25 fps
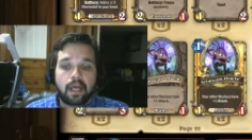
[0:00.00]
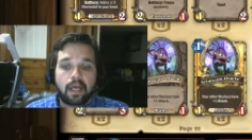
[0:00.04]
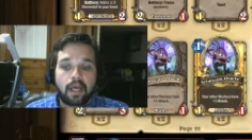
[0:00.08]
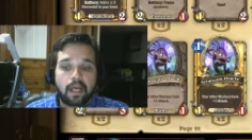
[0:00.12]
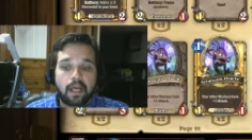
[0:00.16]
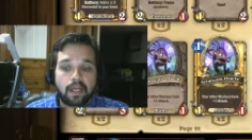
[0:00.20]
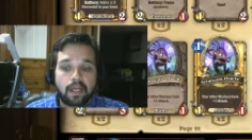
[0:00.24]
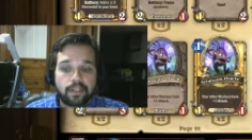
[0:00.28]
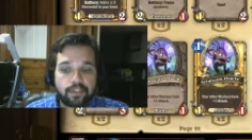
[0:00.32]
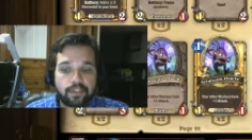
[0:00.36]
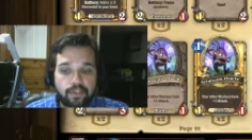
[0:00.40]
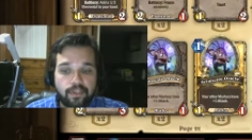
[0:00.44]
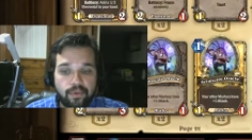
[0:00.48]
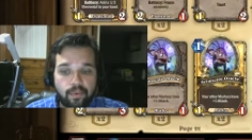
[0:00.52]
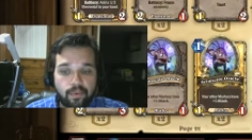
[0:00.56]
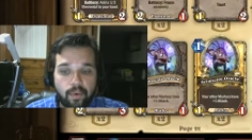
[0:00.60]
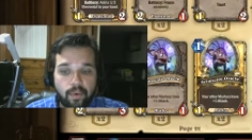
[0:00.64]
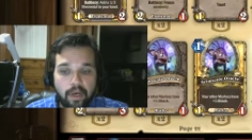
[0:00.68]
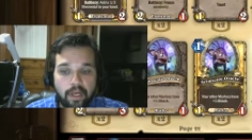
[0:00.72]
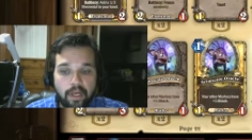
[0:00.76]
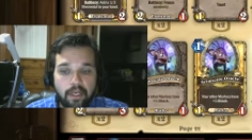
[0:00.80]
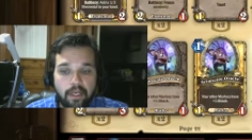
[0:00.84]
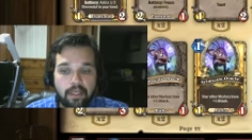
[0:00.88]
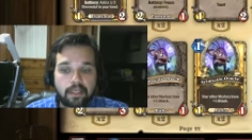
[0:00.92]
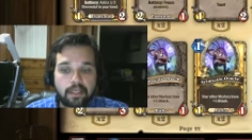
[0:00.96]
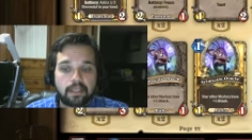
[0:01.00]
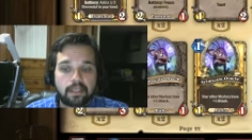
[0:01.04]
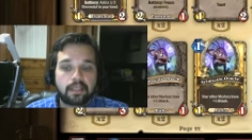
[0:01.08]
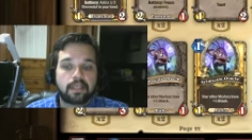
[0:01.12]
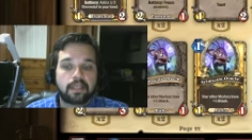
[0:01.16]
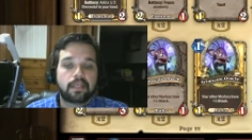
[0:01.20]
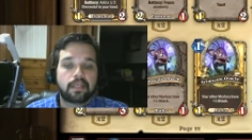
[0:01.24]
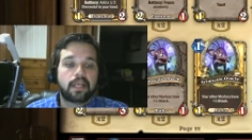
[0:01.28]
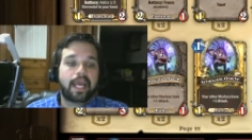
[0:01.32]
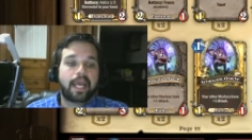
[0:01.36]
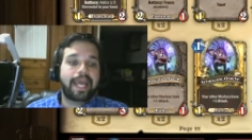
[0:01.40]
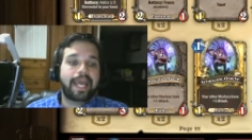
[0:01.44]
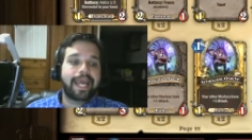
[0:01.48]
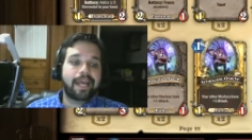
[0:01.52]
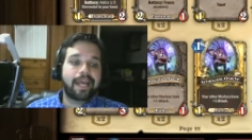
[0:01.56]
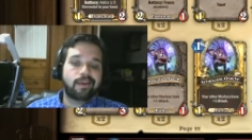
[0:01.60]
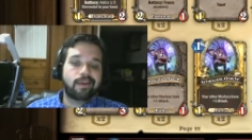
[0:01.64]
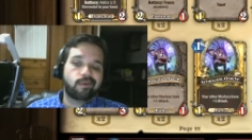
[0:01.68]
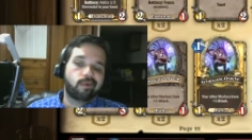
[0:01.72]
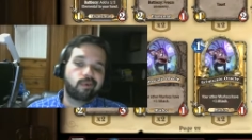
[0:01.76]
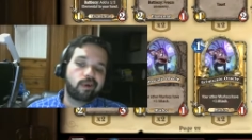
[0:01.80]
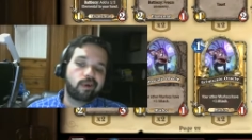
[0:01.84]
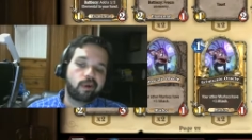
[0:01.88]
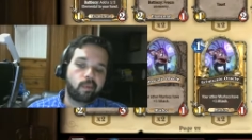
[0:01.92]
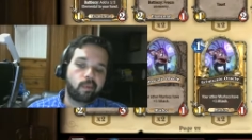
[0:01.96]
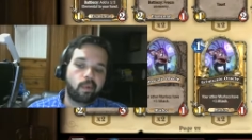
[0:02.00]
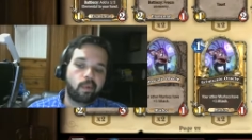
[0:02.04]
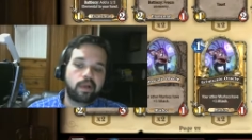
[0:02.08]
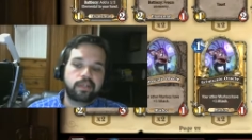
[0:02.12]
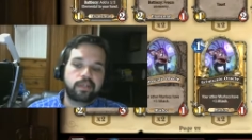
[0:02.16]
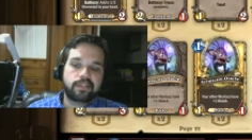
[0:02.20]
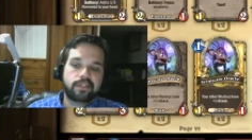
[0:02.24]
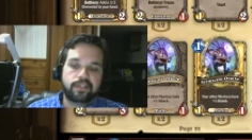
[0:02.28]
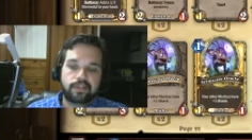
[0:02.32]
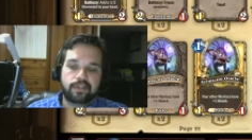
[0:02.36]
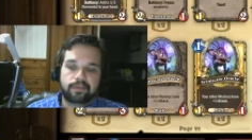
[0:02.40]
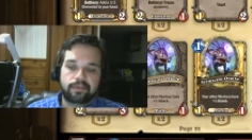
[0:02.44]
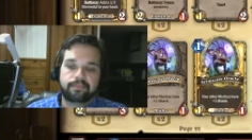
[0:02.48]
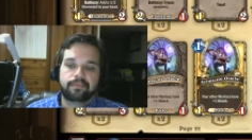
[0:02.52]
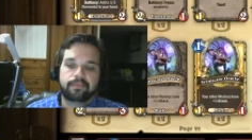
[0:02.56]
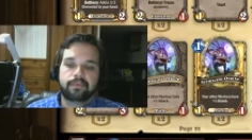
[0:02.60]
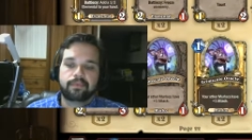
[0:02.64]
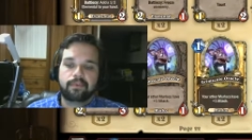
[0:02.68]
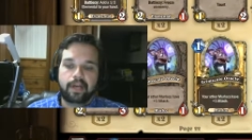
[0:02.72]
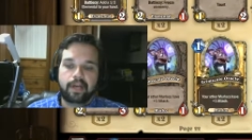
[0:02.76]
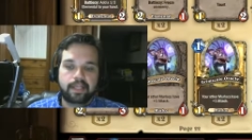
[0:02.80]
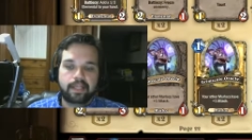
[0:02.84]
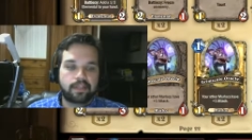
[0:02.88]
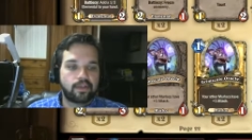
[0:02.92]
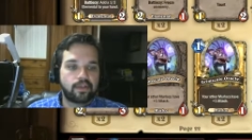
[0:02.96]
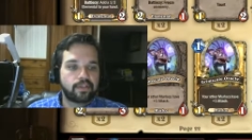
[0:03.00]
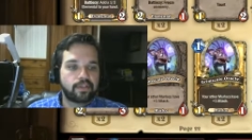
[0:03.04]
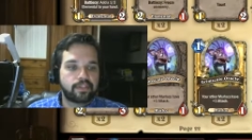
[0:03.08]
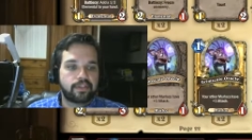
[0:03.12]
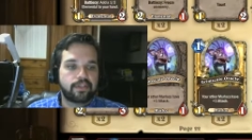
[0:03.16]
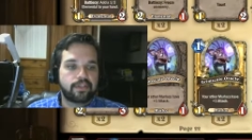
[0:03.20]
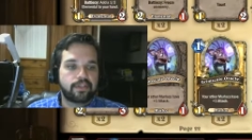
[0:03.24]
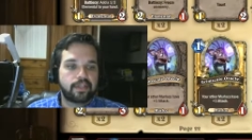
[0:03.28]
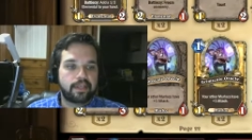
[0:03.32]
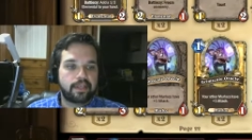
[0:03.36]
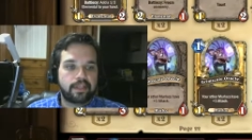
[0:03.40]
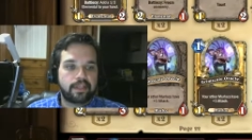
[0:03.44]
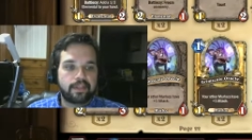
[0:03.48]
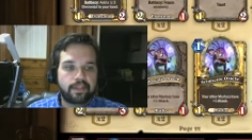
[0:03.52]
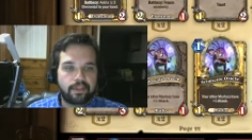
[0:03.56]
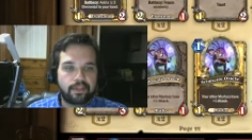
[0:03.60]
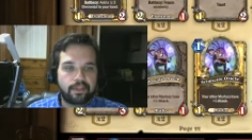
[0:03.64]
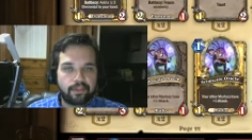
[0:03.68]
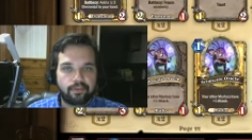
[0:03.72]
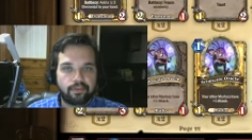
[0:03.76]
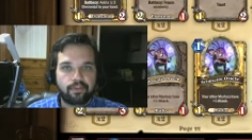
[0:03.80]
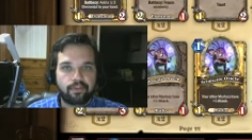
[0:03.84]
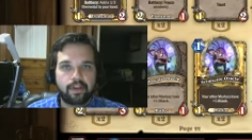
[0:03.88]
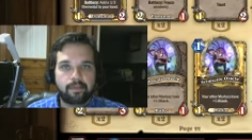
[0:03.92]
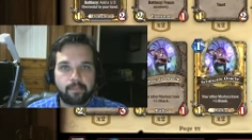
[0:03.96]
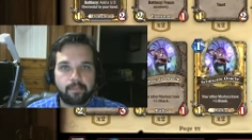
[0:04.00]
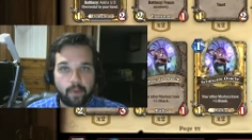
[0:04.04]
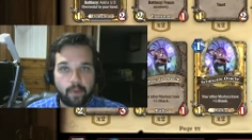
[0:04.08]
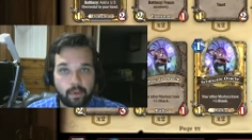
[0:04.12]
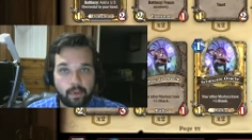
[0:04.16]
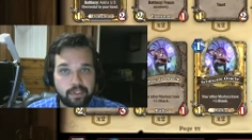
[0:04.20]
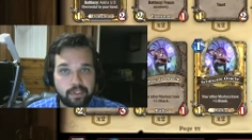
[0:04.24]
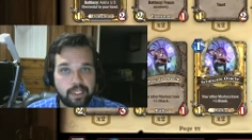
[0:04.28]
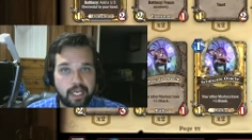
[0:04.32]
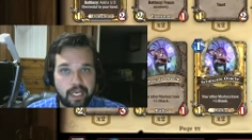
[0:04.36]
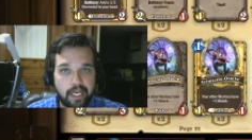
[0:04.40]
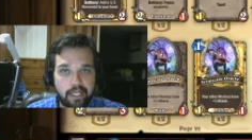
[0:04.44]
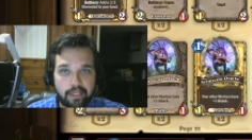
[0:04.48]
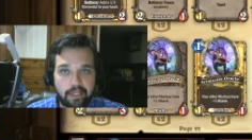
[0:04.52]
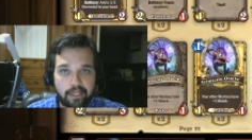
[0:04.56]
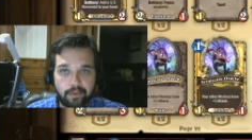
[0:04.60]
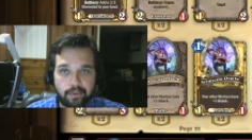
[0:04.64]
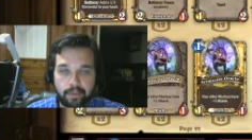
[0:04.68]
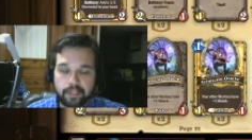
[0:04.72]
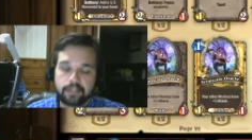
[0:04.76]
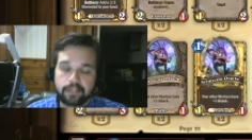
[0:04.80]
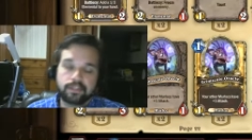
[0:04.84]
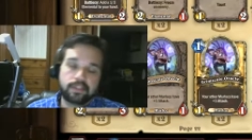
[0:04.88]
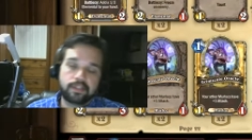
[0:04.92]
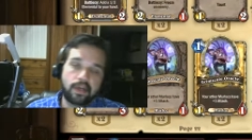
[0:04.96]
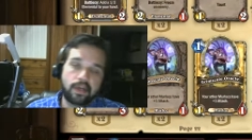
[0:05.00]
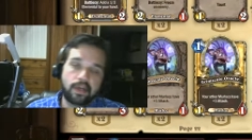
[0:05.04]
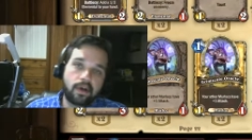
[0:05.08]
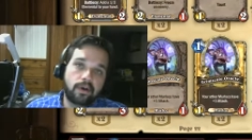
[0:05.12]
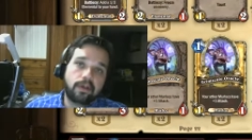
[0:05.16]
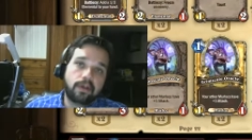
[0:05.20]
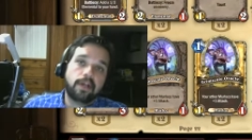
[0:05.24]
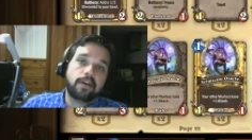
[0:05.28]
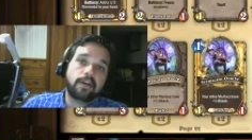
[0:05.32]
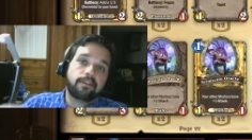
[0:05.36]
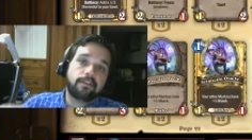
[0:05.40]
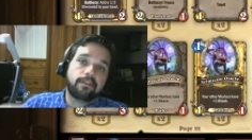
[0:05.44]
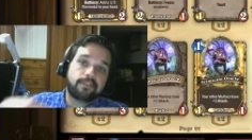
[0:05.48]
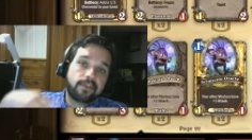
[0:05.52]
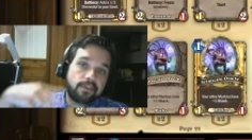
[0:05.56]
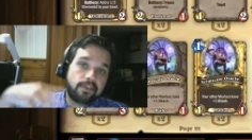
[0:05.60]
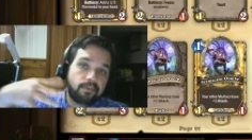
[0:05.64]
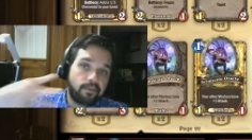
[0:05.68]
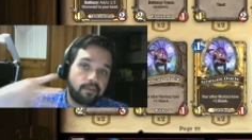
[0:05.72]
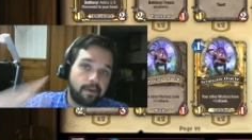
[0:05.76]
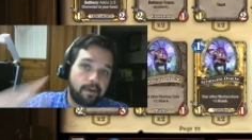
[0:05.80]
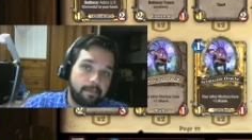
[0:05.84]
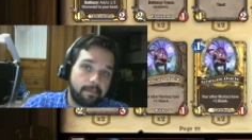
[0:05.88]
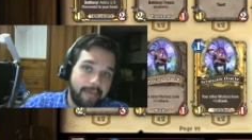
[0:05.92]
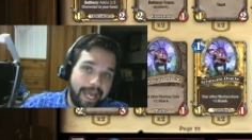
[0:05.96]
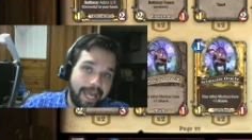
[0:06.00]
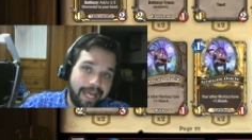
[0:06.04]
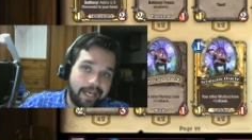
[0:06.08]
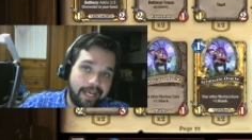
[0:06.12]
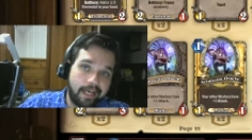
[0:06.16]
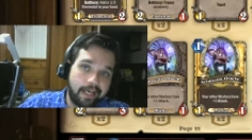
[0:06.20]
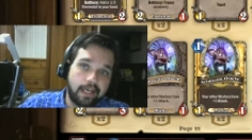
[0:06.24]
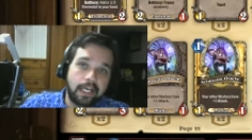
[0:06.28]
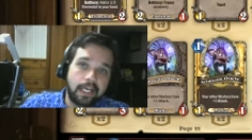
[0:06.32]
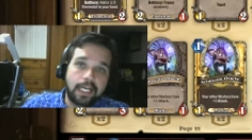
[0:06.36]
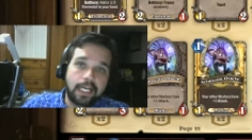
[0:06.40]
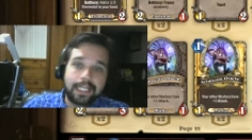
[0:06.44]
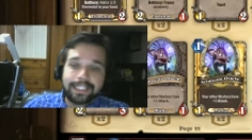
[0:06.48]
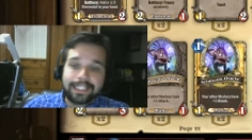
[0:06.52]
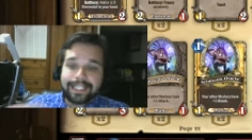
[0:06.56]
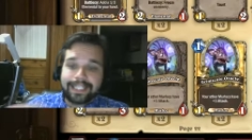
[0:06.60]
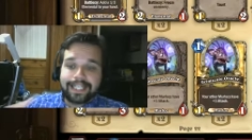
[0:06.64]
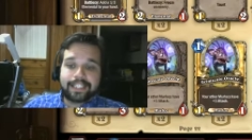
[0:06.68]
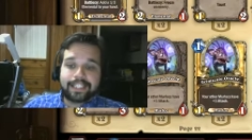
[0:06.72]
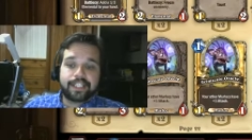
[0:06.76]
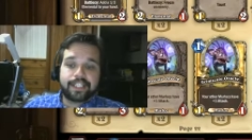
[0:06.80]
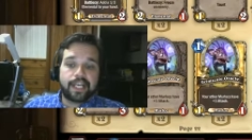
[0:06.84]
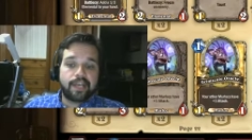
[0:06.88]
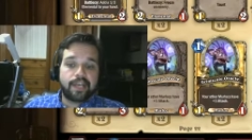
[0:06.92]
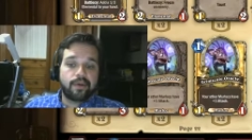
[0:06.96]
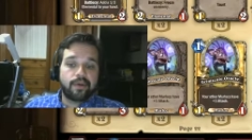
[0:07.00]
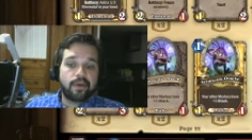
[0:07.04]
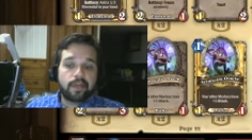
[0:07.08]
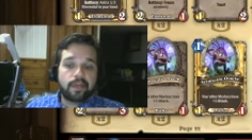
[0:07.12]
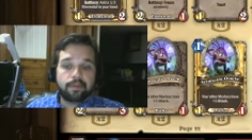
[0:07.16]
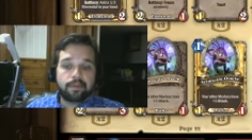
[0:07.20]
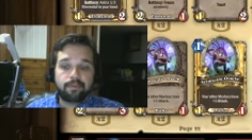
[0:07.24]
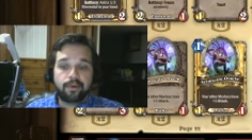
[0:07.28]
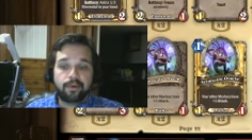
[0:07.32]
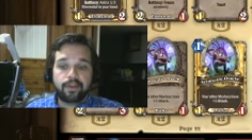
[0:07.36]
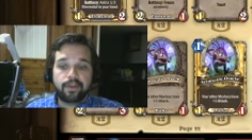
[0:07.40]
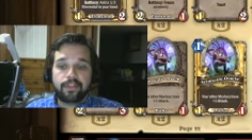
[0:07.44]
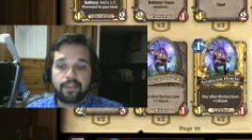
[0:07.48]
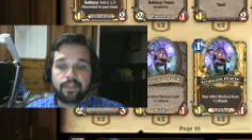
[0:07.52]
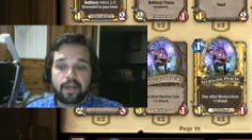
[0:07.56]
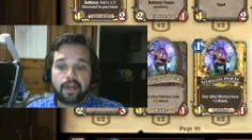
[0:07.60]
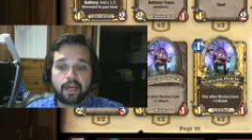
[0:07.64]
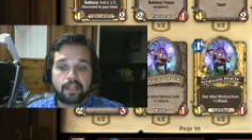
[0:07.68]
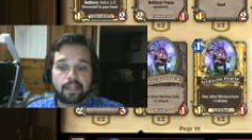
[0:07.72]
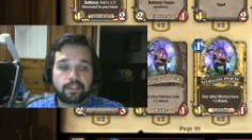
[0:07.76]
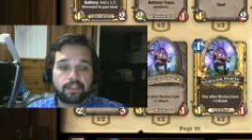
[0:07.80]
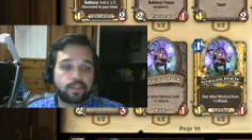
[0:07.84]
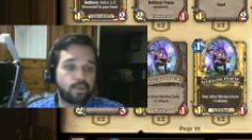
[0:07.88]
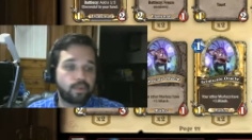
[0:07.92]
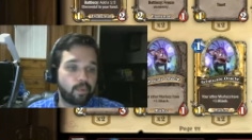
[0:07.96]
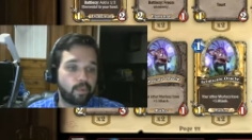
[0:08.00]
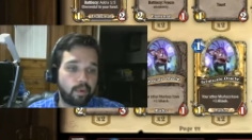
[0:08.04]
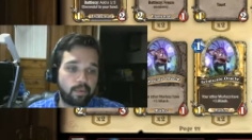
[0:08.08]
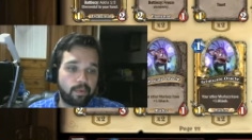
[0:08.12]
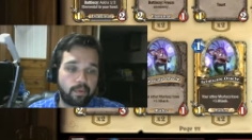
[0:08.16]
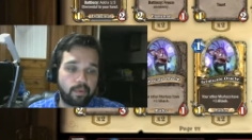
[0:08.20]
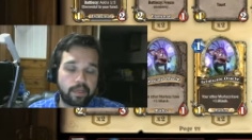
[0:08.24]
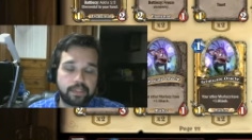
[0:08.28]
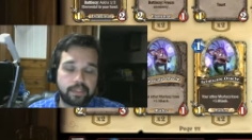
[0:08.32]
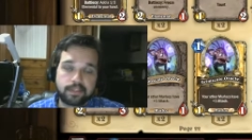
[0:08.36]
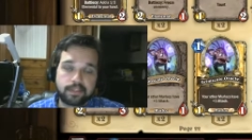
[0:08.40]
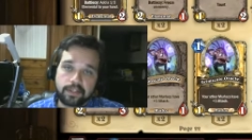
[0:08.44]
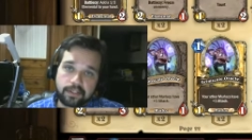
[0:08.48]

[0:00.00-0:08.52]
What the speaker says: a 2/1, and or a 1/2, right? Those are the 3 most likely ones. So for 3 mana, let's say you end up with 2 1/1s.